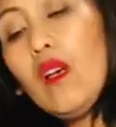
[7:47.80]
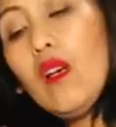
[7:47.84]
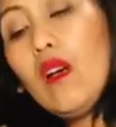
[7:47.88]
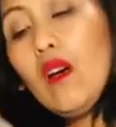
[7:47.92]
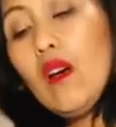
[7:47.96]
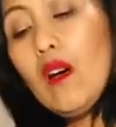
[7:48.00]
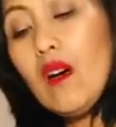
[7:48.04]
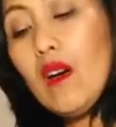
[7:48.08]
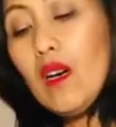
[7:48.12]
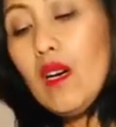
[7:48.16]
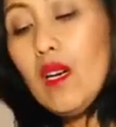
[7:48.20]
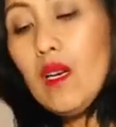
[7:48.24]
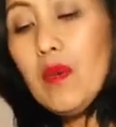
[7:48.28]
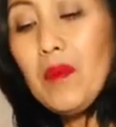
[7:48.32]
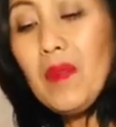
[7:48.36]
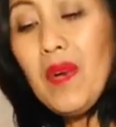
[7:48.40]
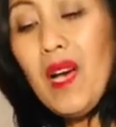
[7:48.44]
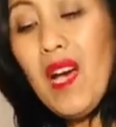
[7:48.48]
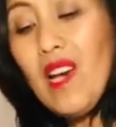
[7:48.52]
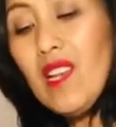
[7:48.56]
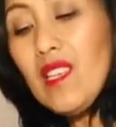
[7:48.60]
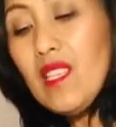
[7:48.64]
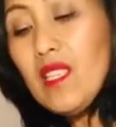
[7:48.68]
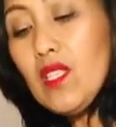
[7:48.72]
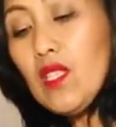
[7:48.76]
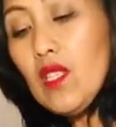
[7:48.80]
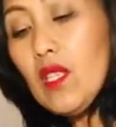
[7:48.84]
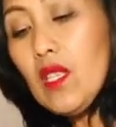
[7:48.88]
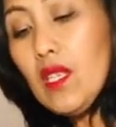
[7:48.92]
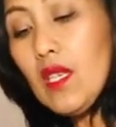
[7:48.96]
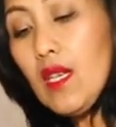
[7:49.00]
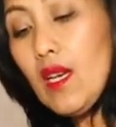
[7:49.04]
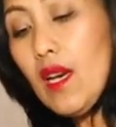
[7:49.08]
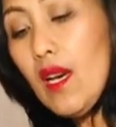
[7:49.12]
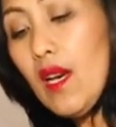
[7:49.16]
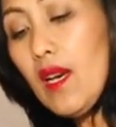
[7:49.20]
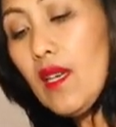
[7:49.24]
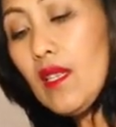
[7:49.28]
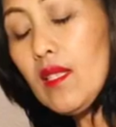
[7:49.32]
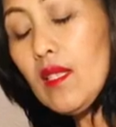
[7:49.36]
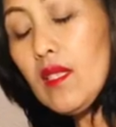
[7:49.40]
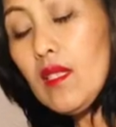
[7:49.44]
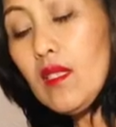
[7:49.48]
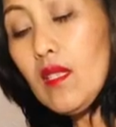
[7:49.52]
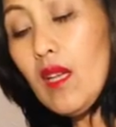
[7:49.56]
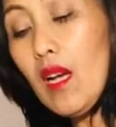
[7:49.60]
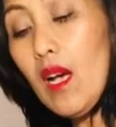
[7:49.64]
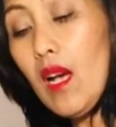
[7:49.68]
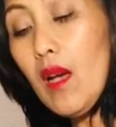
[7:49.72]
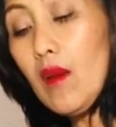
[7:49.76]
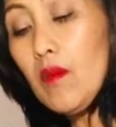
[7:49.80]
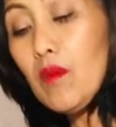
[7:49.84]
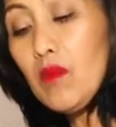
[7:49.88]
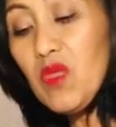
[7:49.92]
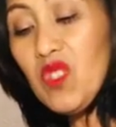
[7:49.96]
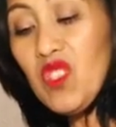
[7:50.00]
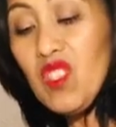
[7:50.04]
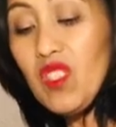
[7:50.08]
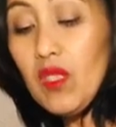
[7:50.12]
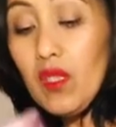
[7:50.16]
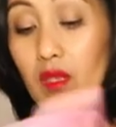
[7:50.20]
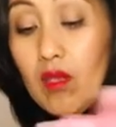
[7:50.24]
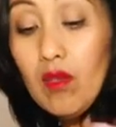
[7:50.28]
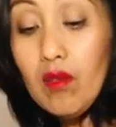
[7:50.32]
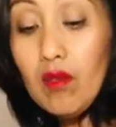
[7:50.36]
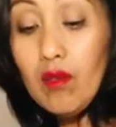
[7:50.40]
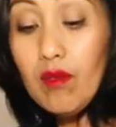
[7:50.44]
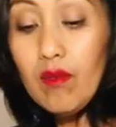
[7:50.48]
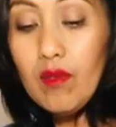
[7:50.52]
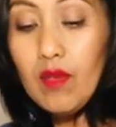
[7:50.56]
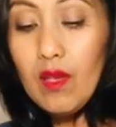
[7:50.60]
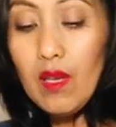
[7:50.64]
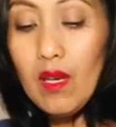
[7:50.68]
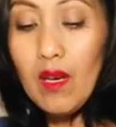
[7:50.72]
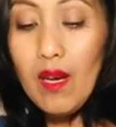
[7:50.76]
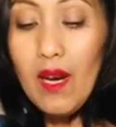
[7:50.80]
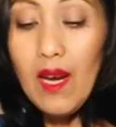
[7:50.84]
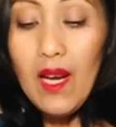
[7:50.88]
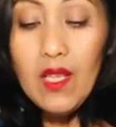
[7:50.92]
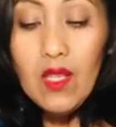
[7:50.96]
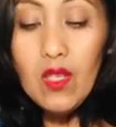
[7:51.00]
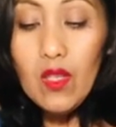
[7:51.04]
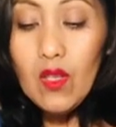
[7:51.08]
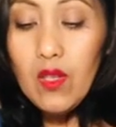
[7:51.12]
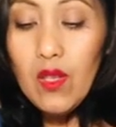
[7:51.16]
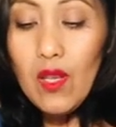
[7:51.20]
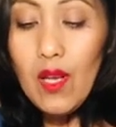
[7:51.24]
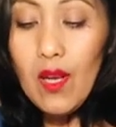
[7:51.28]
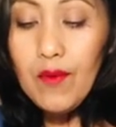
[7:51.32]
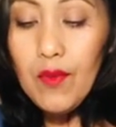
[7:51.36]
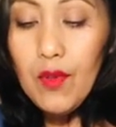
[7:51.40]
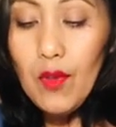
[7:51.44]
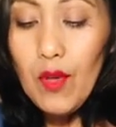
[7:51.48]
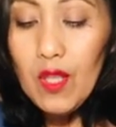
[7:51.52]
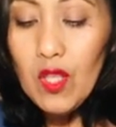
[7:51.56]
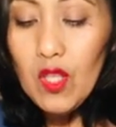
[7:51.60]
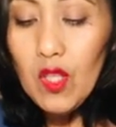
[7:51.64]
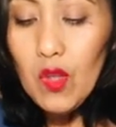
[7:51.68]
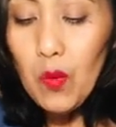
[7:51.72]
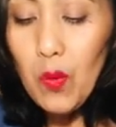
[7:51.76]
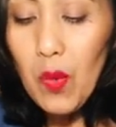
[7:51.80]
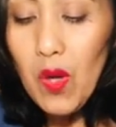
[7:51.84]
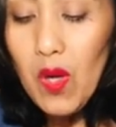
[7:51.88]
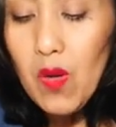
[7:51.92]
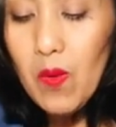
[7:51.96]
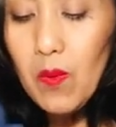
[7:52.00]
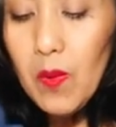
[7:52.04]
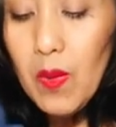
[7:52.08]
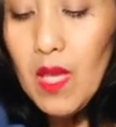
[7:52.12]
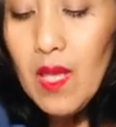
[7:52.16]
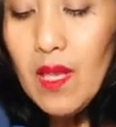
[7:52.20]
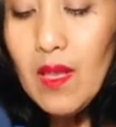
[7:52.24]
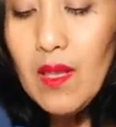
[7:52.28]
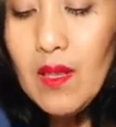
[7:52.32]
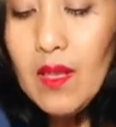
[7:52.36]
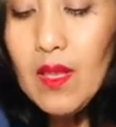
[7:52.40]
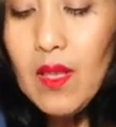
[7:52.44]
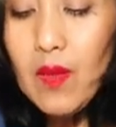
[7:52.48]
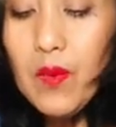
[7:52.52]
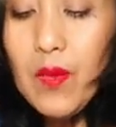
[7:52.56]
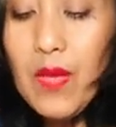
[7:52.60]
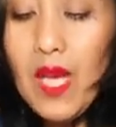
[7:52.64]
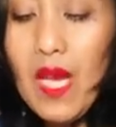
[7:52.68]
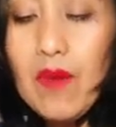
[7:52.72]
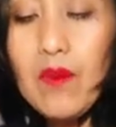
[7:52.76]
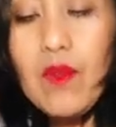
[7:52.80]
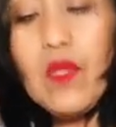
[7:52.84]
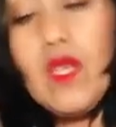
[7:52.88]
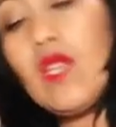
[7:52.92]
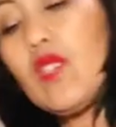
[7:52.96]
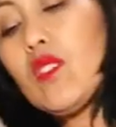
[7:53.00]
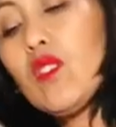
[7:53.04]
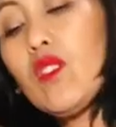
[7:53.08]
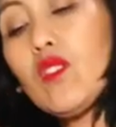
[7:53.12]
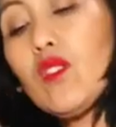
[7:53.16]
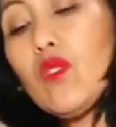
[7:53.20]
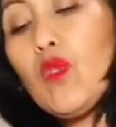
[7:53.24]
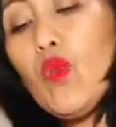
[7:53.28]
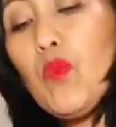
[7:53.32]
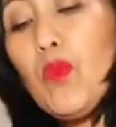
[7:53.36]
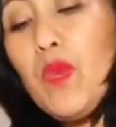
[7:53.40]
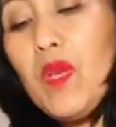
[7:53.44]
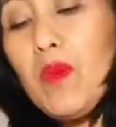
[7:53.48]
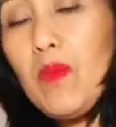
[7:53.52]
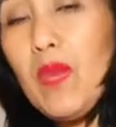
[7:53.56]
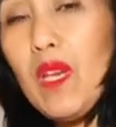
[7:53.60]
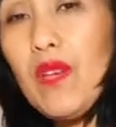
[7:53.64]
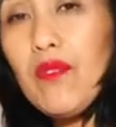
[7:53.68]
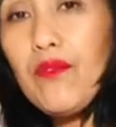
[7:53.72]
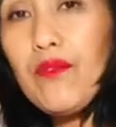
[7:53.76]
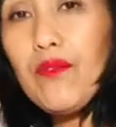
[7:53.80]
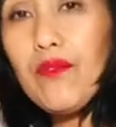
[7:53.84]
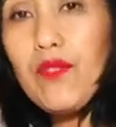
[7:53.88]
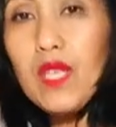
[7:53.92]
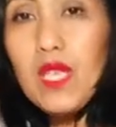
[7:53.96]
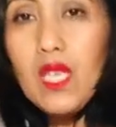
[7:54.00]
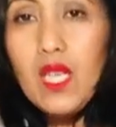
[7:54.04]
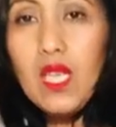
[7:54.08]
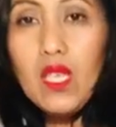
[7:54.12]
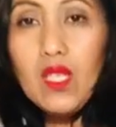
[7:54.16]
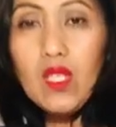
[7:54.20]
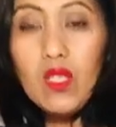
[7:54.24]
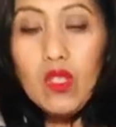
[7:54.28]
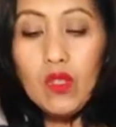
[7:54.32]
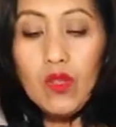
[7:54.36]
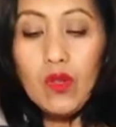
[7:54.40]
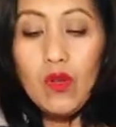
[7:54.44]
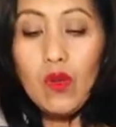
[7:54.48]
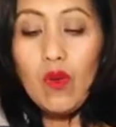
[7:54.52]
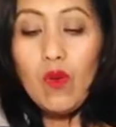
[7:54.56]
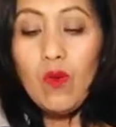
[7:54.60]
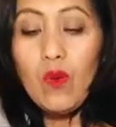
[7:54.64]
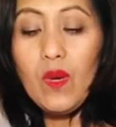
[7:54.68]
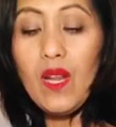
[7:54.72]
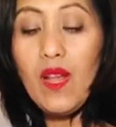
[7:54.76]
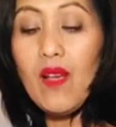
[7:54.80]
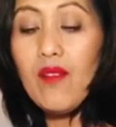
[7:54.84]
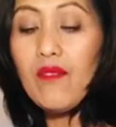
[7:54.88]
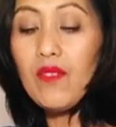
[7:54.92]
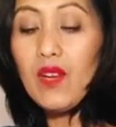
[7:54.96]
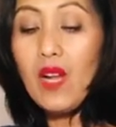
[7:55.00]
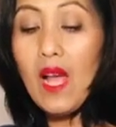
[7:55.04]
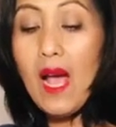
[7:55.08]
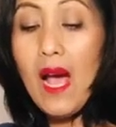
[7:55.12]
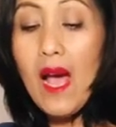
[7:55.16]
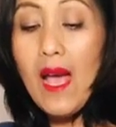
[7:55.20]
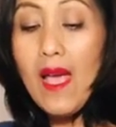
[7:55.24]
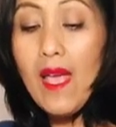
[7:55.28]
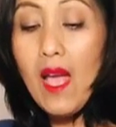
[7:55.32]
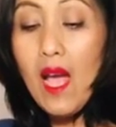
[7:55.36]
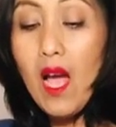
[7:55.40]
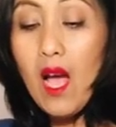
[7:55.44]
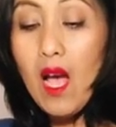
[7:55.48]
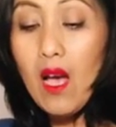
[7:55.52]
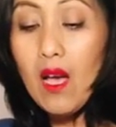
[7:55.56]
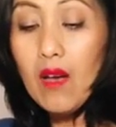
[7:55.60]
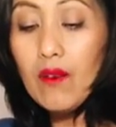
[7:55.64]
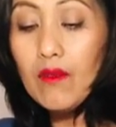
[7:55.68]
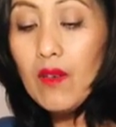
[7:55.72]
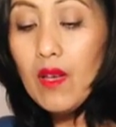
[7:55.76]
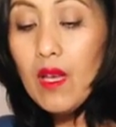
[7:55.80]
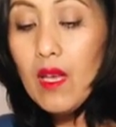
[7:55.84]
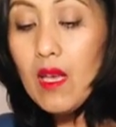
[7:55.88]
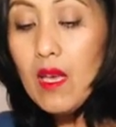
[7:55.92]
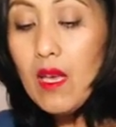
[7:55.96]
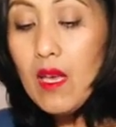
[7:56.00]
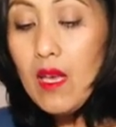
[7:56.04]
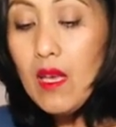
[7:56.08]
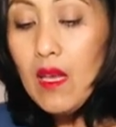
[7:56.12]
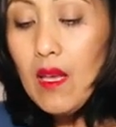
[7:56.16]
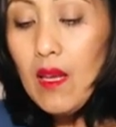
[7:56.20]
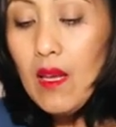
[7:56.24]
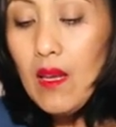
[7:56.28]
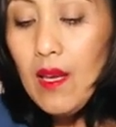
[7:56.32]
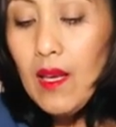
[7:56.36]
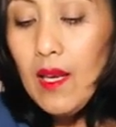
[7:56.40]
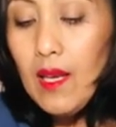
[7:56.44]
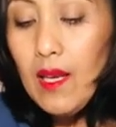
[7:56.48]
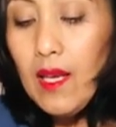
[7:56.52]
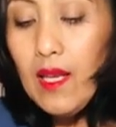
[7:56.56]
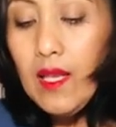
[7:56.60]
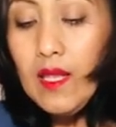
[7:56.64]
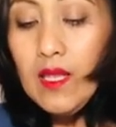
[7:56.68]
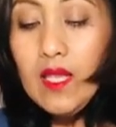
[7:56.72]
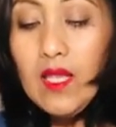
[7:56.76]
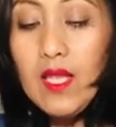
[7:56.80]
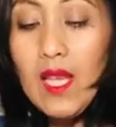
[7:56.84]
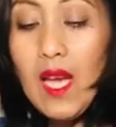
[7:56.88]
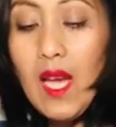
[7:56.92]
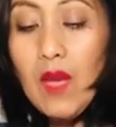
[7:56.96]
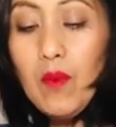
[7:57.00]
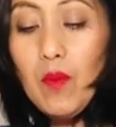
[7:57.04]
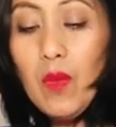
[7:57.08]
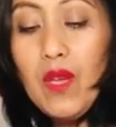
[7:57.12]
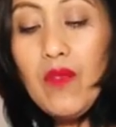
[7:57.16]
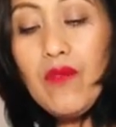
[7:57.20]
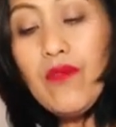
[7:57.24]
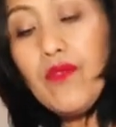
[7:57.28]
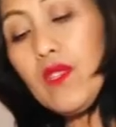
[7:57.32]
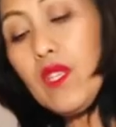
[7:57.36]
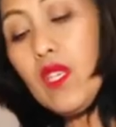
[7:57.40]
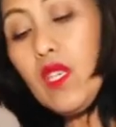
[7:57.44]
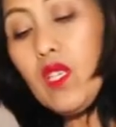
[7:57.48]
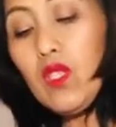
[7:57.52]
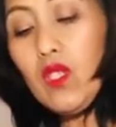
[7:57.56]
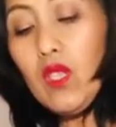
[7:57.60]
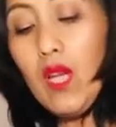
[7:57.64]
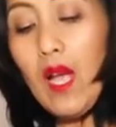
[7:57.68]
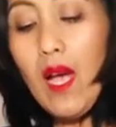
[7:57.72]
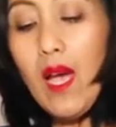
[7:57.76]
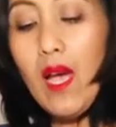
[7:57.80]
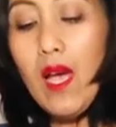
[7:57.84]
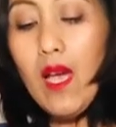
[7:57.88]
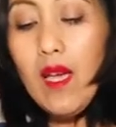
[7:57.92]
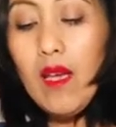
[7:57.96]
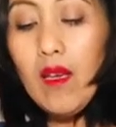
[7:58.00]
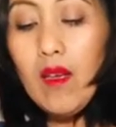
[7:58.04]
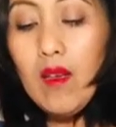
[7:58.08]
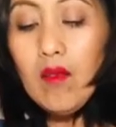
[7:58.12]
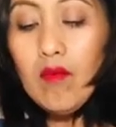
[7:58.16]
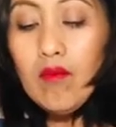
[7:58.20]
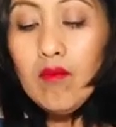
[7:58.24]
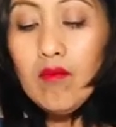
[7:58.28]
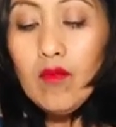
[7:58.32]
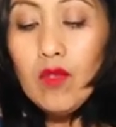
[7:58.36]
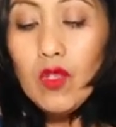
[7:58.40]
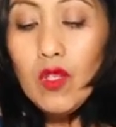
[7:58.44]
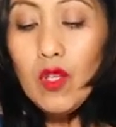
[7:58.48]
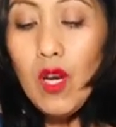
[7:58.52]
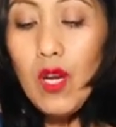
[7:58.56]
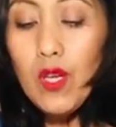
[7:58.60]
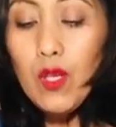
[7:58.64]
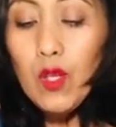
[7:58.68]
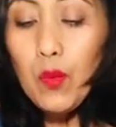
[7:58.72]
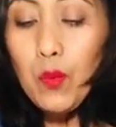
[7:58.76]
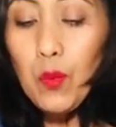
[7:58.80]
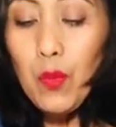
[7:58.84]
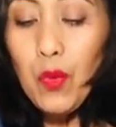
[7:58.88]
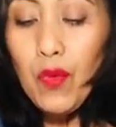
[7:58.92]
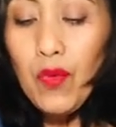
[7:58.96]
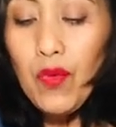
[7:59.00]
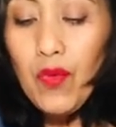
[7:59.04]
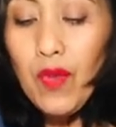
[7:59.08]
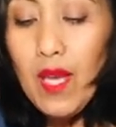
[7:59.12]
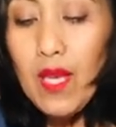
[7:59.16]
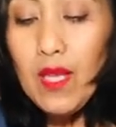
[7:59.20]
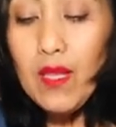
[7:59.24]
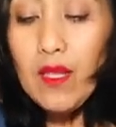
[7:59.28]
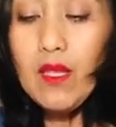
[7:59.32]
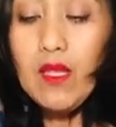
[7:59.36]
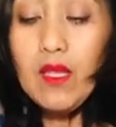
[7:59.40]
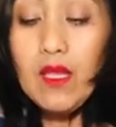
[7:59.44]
Honestly, guys, I just love to experiment. Sometimes I just open my fridge, so whatever I have inside my fridge, I try to put things